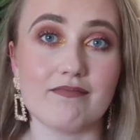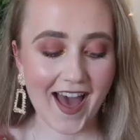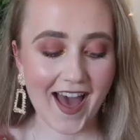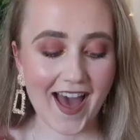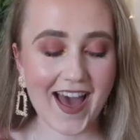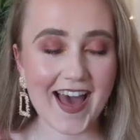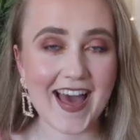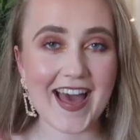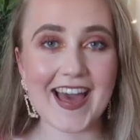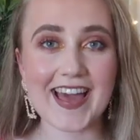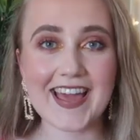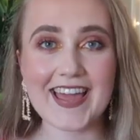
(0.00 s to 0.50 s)

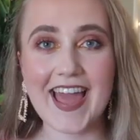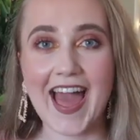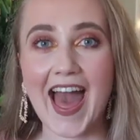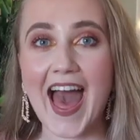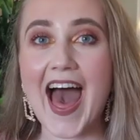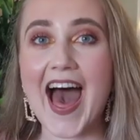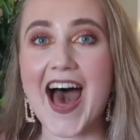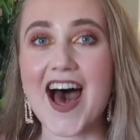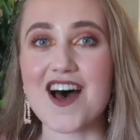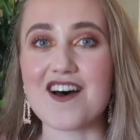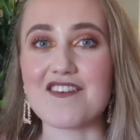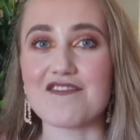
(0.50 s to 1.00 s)
I
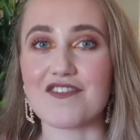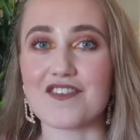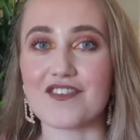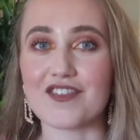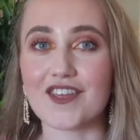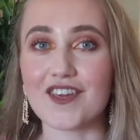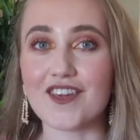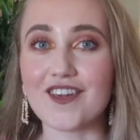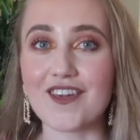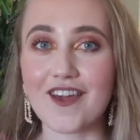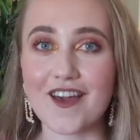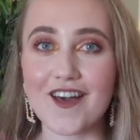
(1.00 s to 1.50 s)
have
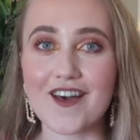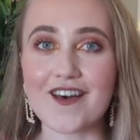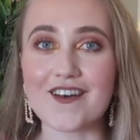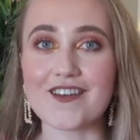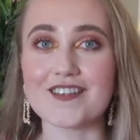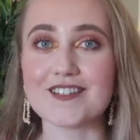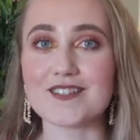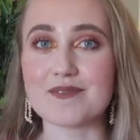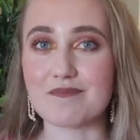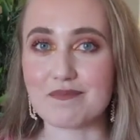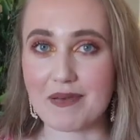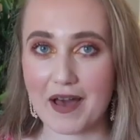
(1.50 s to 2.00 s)
the
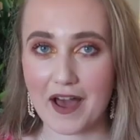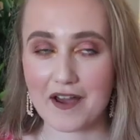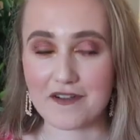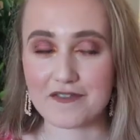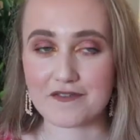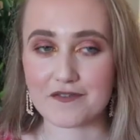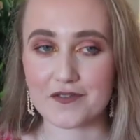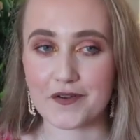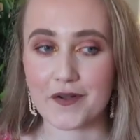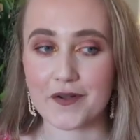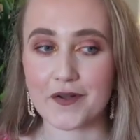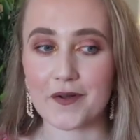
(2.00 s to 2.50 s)
girls'
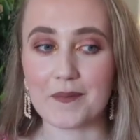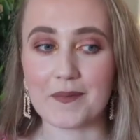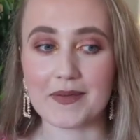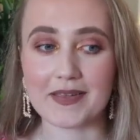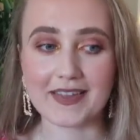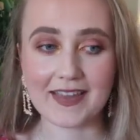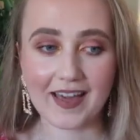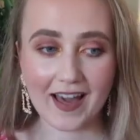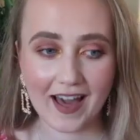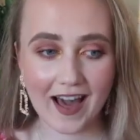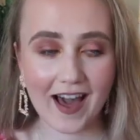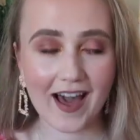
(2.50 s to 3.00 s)
bathroom
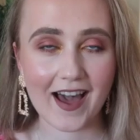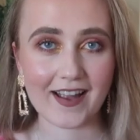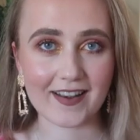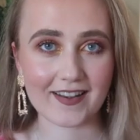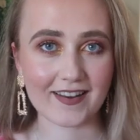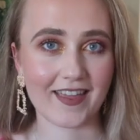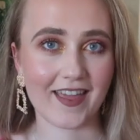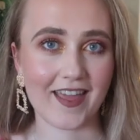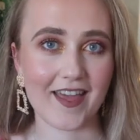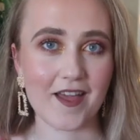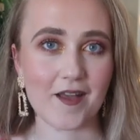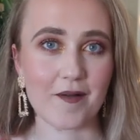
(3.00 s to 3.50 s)

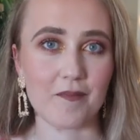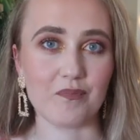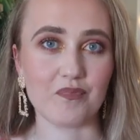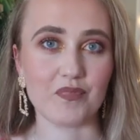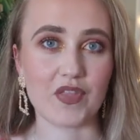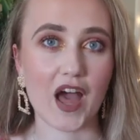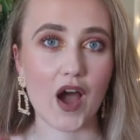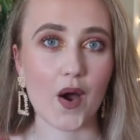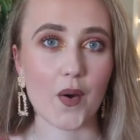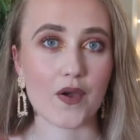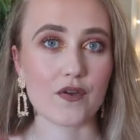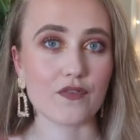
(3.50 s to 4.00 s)
card game.
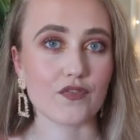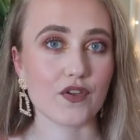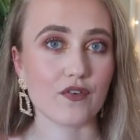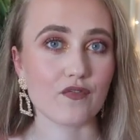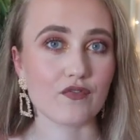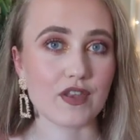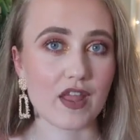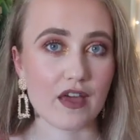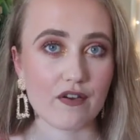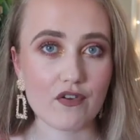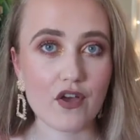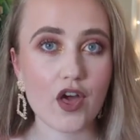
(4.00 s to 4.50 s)
Now, if
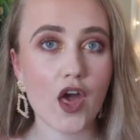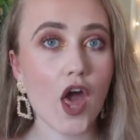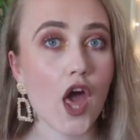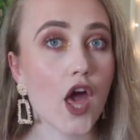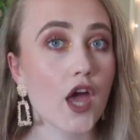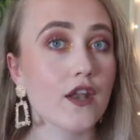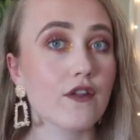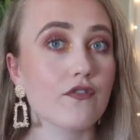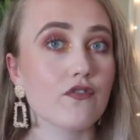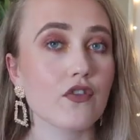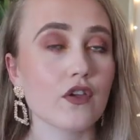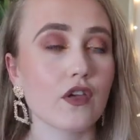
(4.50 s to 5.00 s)
you've never
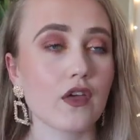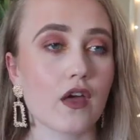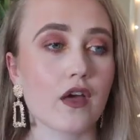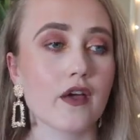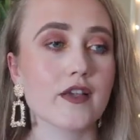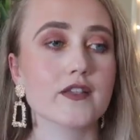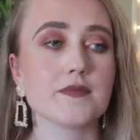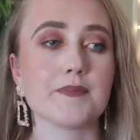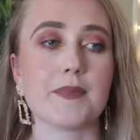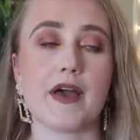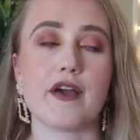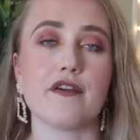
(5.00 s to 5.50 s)
heard of the
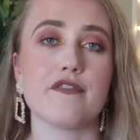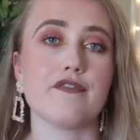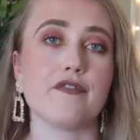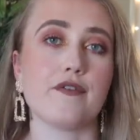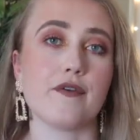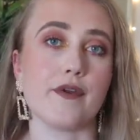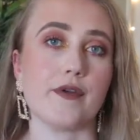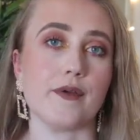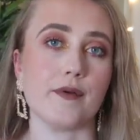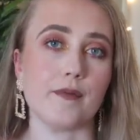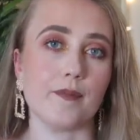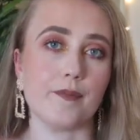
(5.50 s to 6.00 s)
girls'
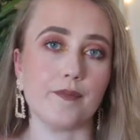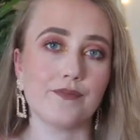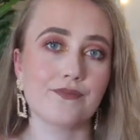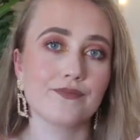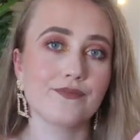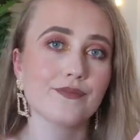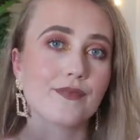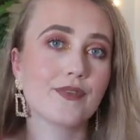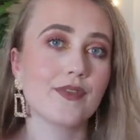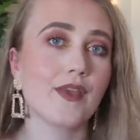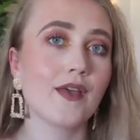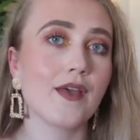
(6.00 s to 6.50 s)
bathroom,
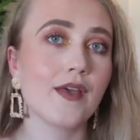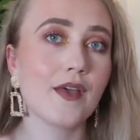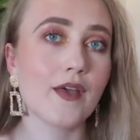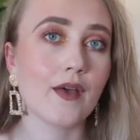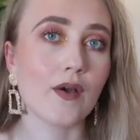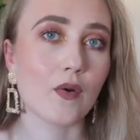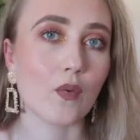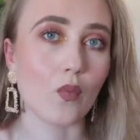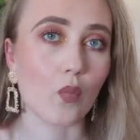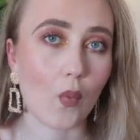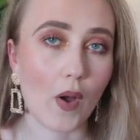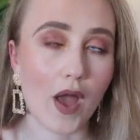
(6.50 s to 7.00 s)

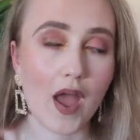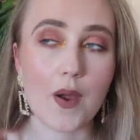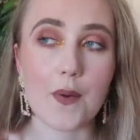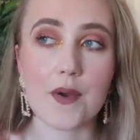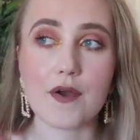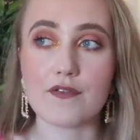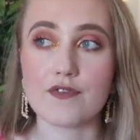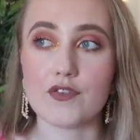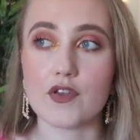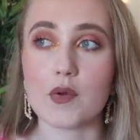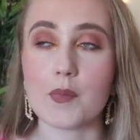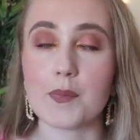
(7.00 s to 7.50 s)
where
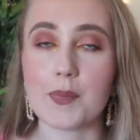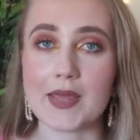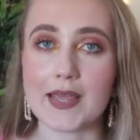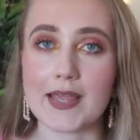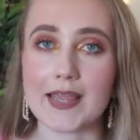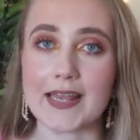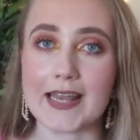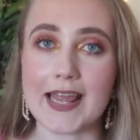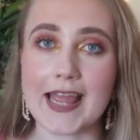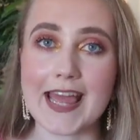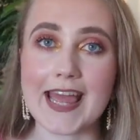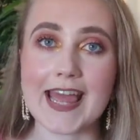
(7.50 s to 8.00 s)
have you
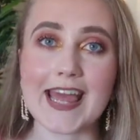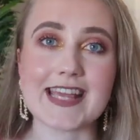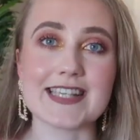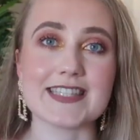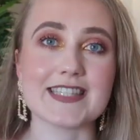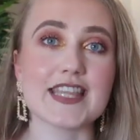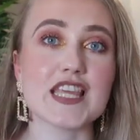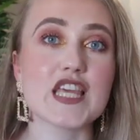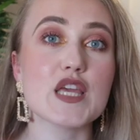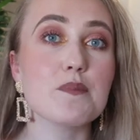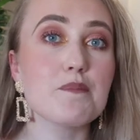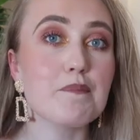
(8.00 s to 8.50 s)
been? It
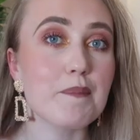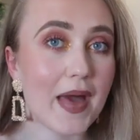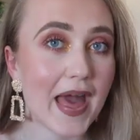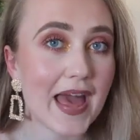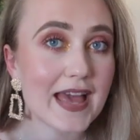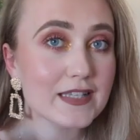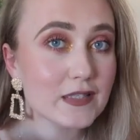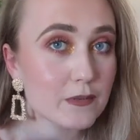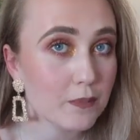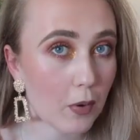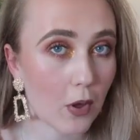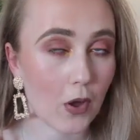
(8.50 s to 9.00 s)
is the
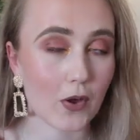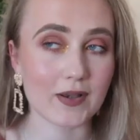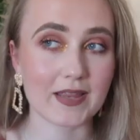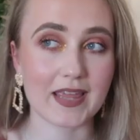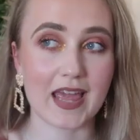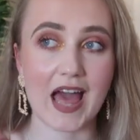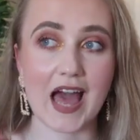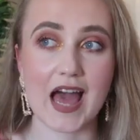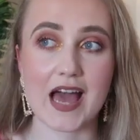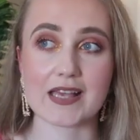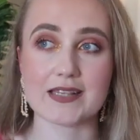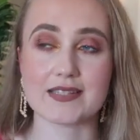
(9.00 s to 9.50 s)
best
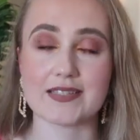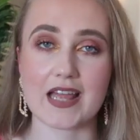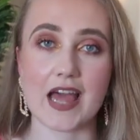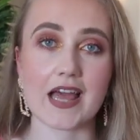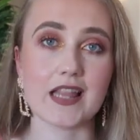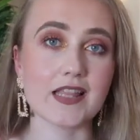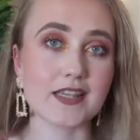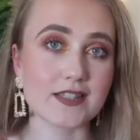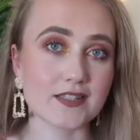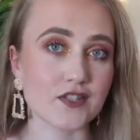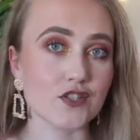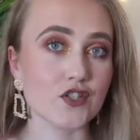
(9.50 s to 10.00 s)
podcast.
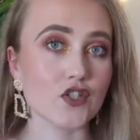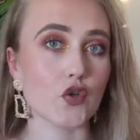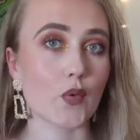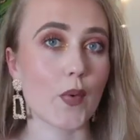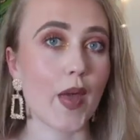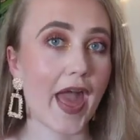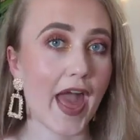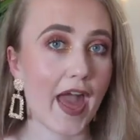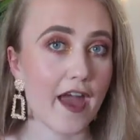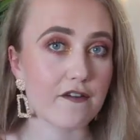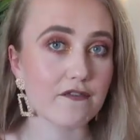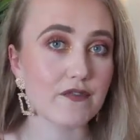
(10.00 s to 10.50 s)
I listen to
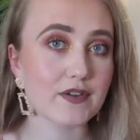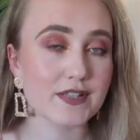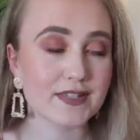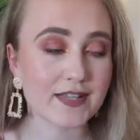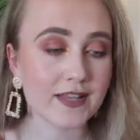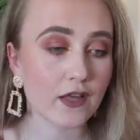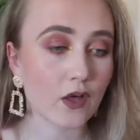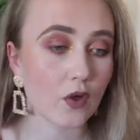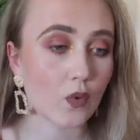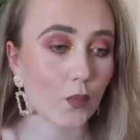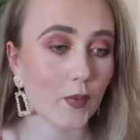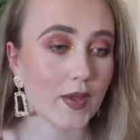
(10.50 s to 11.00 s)
it every
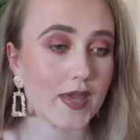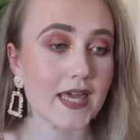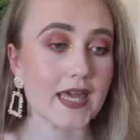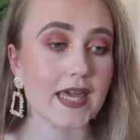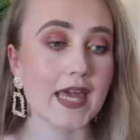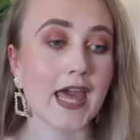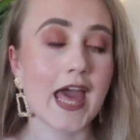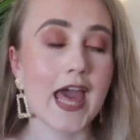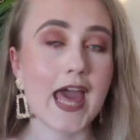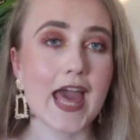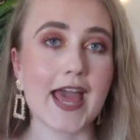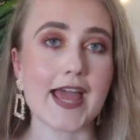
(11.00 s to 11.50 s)
single
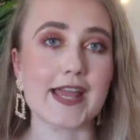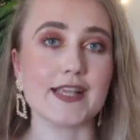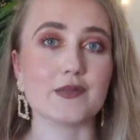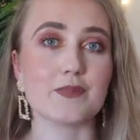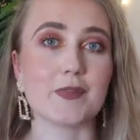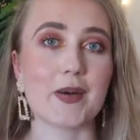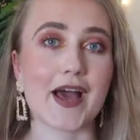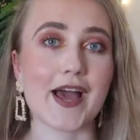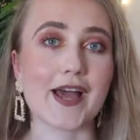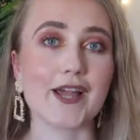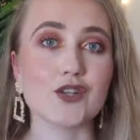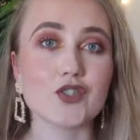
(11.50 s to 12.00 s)
week. It's
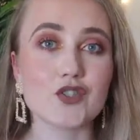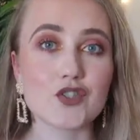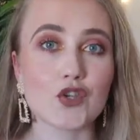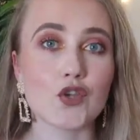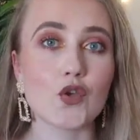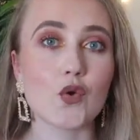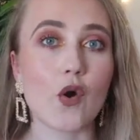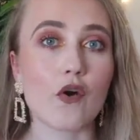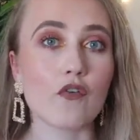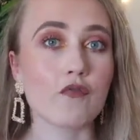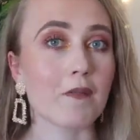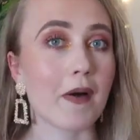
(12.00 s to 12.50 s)
by
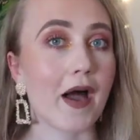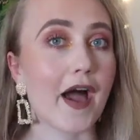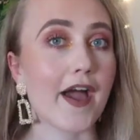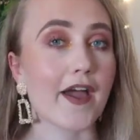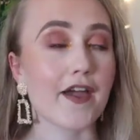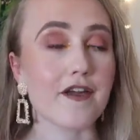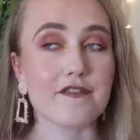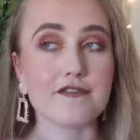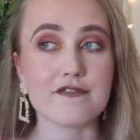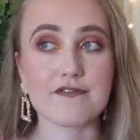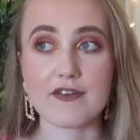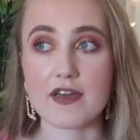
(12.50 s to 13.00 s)
two of
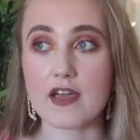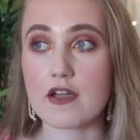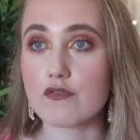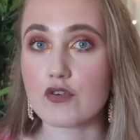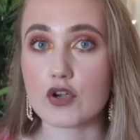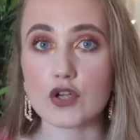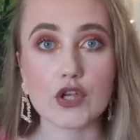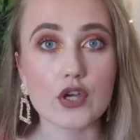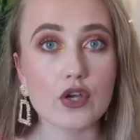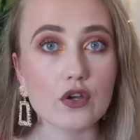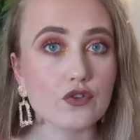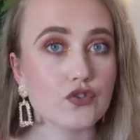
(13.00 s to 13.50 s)
my
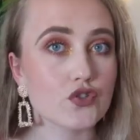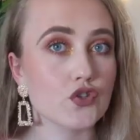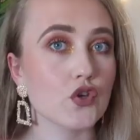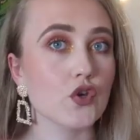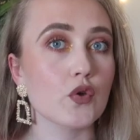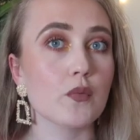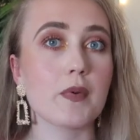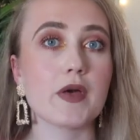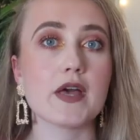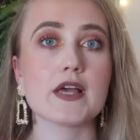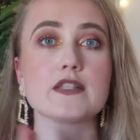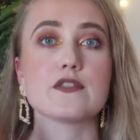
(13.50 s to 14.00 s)
favorite
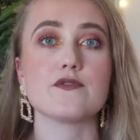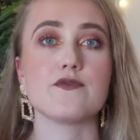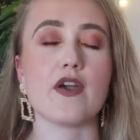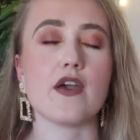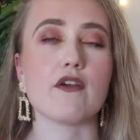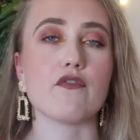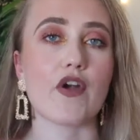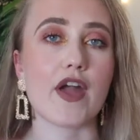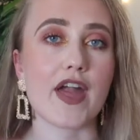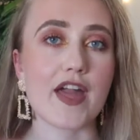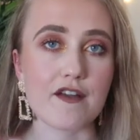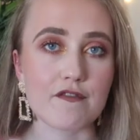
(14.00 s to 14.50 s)
YouTubers,
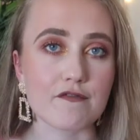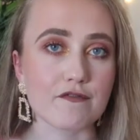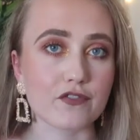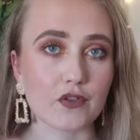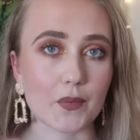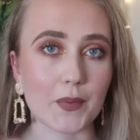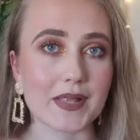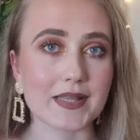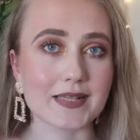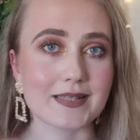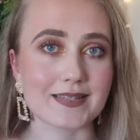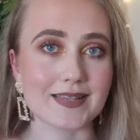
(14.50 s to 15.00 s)
favorite
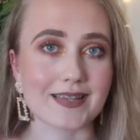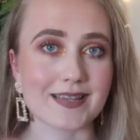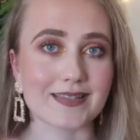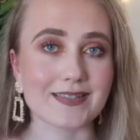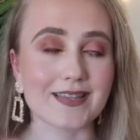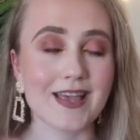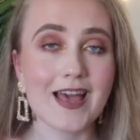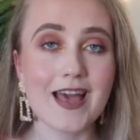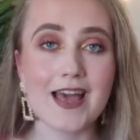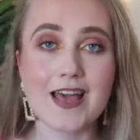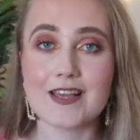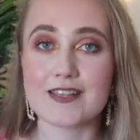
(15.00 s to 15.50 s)

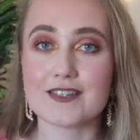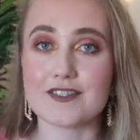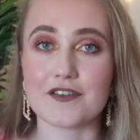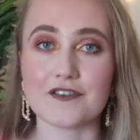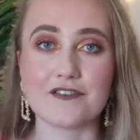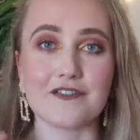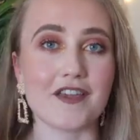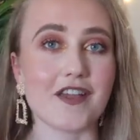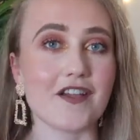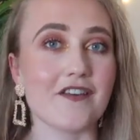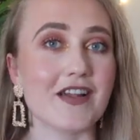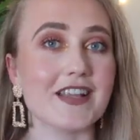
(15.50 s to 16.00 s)
influencers,
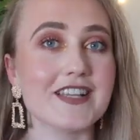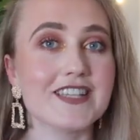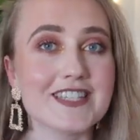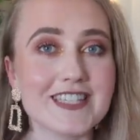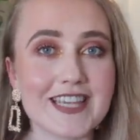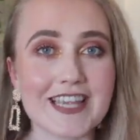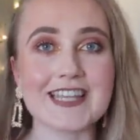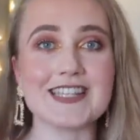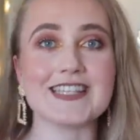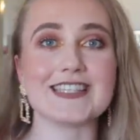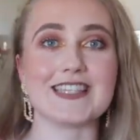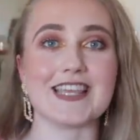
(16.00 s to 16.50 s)
Sophia and
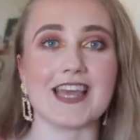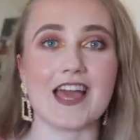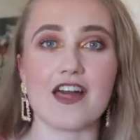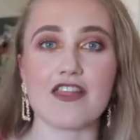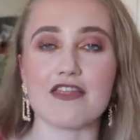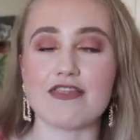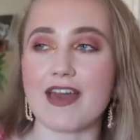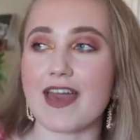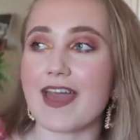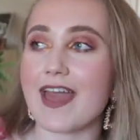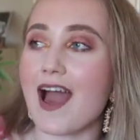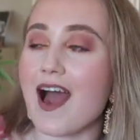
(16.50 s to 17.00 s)

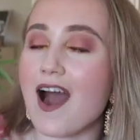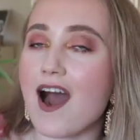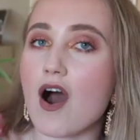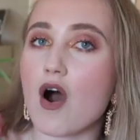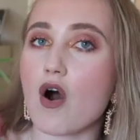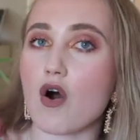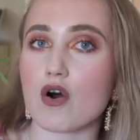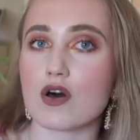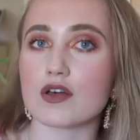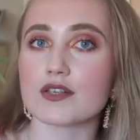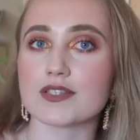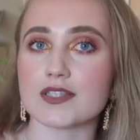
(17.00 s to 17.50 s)
Chinzia. They are
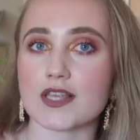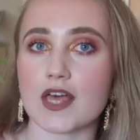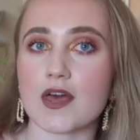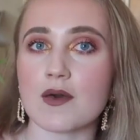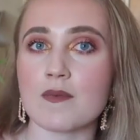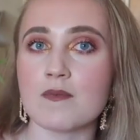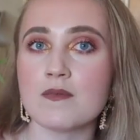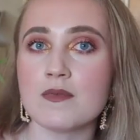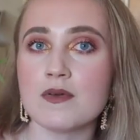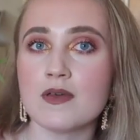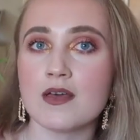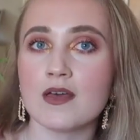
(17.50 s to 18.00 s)

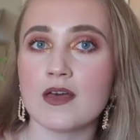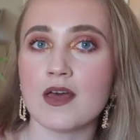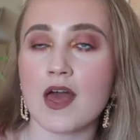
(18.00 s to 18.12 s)
awesome.